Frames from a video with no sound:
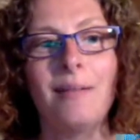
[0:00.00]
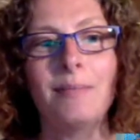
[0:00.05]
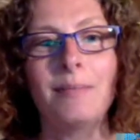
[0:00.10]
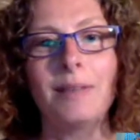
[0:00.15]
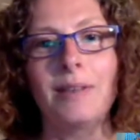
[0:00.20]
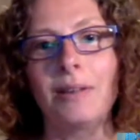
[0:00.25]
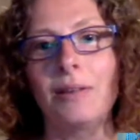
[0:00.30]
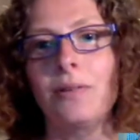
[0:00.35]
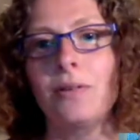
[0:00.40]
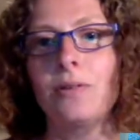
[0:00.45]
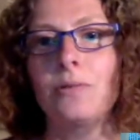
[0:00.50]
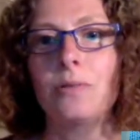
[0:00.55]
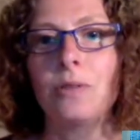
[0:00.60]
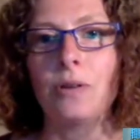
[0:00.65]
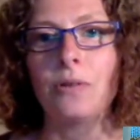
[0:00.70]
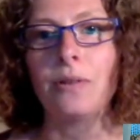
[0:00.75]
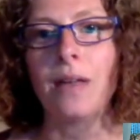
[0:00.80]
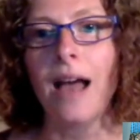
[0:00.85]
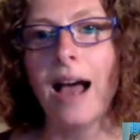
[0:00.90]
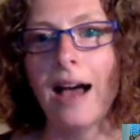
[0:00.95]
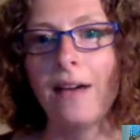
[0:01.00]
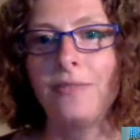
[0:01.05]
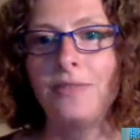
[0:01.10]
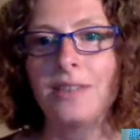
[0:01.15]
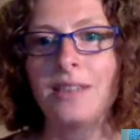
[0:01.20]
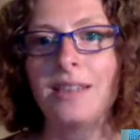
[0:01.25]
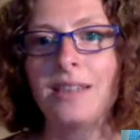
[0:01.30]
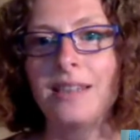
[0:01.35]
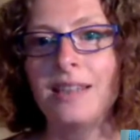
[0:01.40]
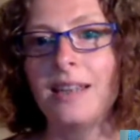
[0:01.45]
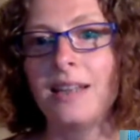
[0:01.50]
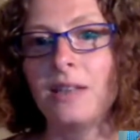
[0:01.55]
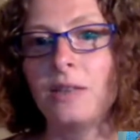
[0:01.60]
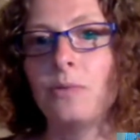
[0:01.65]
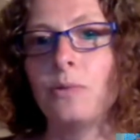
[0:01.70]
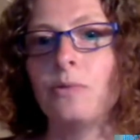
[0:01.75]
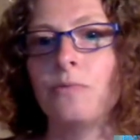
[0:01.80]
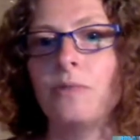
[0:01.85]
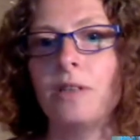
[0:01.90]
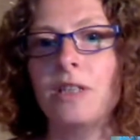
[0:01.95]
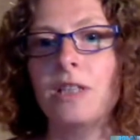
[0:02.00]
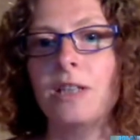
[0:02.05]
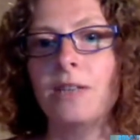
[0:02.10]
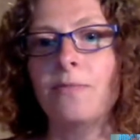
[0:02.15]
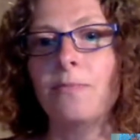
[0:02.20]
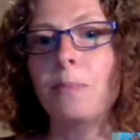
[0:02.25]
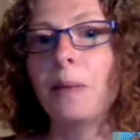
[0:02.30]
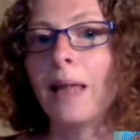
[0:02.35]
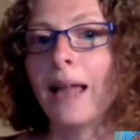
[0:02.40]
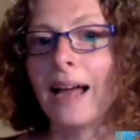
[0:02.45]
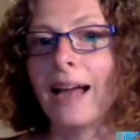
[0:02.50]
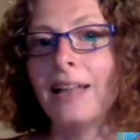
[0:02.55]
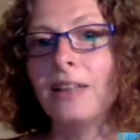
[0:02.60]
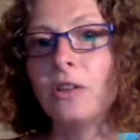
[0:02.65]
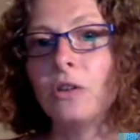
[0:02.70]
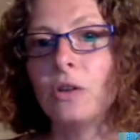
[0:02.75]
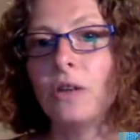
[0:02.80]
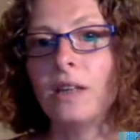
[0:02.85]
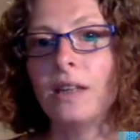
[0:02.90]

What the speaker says: you don't have to stick to a rigid plan. You